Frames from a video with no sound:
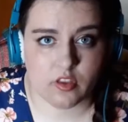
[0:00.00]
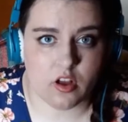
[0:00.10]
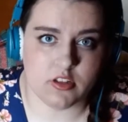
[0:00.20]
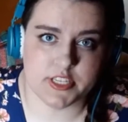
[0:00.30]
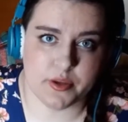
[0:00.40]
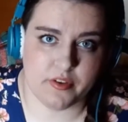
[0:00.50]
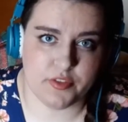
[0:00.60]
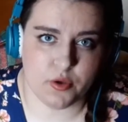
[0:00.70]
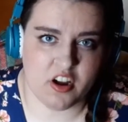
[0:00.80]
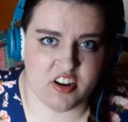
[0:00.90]
Also,
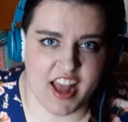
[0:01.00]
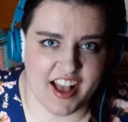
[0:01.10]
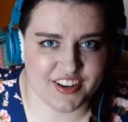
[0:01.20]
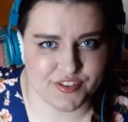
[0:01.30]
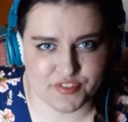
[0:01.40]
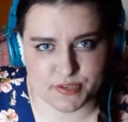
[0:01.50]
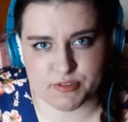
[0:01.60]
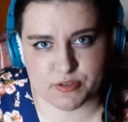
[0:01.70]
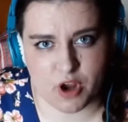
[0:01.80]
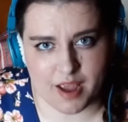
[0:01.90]
if you are an active
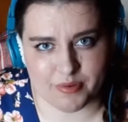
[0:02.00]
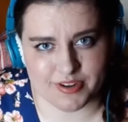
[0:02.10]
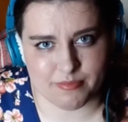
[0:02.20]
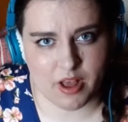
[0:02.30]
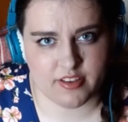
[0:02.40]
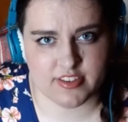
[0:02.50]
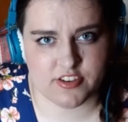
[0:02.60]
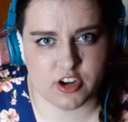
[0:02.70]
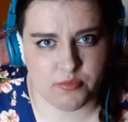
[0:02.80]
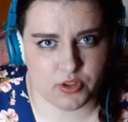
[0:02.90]
subscriber to
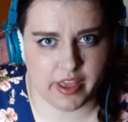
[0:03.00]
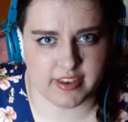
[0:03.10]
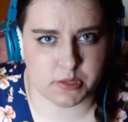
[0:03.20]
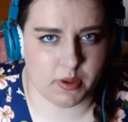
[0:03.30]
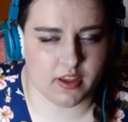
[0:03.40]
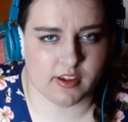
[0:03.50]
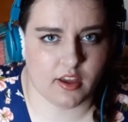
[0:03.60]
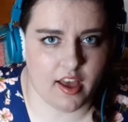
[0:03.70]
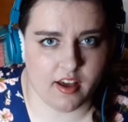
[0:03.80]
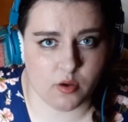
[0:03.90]
Boxycharm, you get to
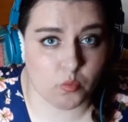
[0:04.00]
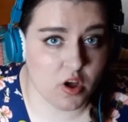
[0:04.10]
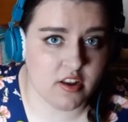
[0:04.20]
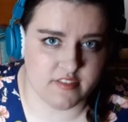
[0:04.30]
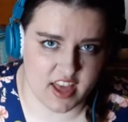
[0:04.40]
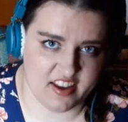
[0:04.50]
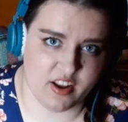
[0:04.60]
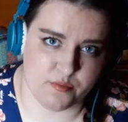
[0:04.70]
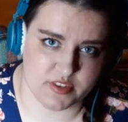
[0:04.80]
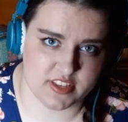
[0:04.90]
pick one of the
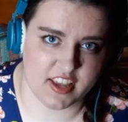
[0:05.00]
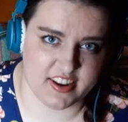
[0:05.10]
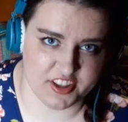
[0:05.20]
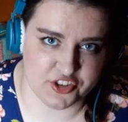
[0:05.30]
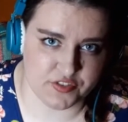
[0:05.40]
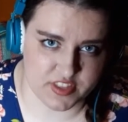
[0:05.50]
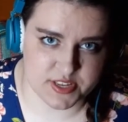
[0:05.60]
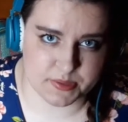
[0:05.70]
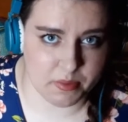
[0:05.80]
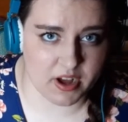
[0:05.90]
items in each of
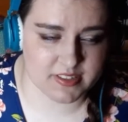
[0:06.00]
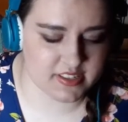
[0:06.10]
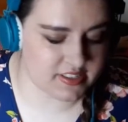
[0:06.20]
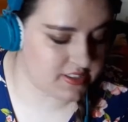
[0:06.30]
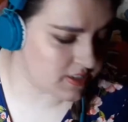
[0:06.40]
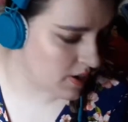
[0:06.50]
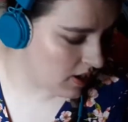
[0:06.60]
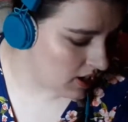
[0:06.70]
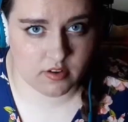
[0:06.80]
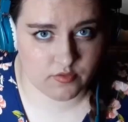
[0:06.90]
these boxes.
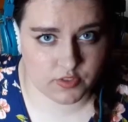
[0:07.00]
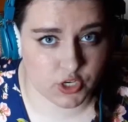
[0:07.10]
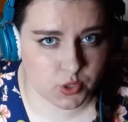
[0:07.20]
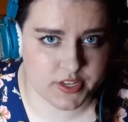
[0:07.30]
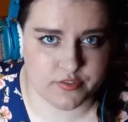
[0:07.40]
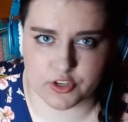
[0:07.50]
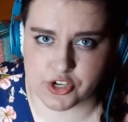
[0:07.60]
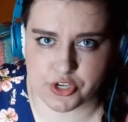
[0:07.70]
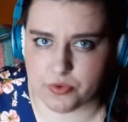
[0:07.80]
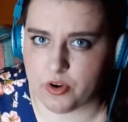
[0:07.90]
The choice for
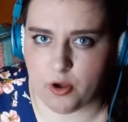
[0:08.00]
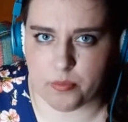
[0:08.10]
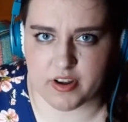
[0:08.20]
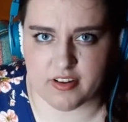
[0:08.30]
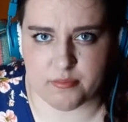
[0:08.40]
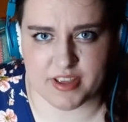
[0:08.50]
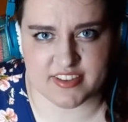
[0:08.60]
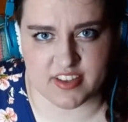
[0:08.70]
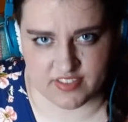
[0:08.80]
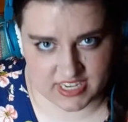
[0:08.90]
June opened on May
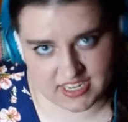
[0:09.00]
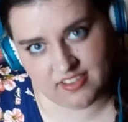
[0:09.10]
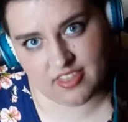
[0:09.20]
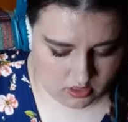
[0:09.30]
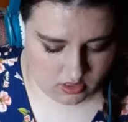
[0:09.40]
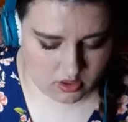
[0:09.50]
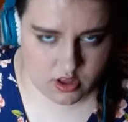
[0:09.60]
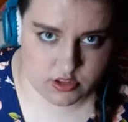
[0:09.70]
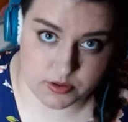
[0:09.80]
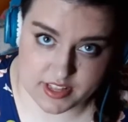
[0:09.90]
17th.
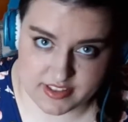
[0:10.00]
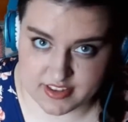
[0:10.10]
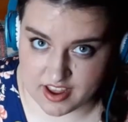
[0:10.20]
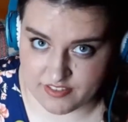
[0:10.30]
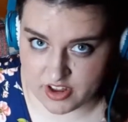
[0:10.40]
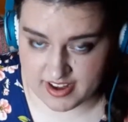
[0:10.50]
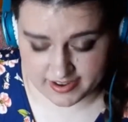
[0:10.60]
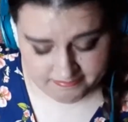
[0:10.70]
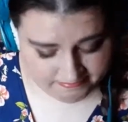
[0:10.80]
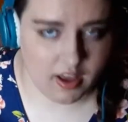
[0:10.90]
So let's dive on
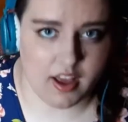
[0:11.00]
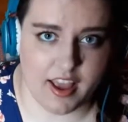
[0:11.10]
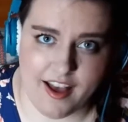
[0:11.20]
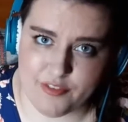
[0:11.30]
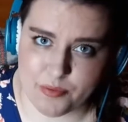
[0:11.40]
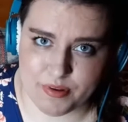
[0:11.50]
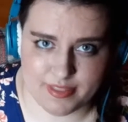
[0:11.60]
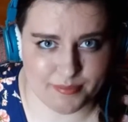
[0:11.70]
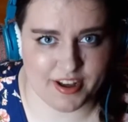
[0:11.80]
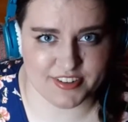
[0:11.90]
in. I have
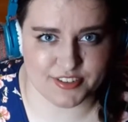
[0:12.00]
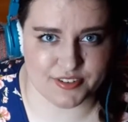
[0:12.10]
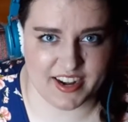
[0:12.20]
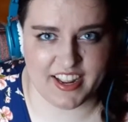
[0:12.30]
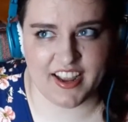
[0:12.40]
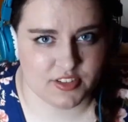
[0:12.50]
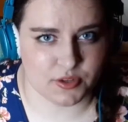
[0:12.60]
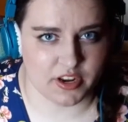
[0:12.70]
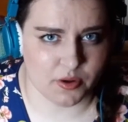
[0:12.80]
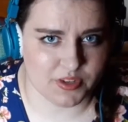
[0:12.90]
opened the box already,
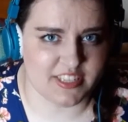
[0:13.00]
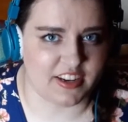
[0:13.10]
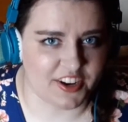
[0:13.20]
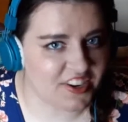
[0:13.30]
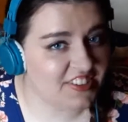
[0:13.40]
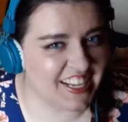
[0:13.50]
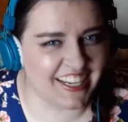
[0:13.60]
so I know what's in here.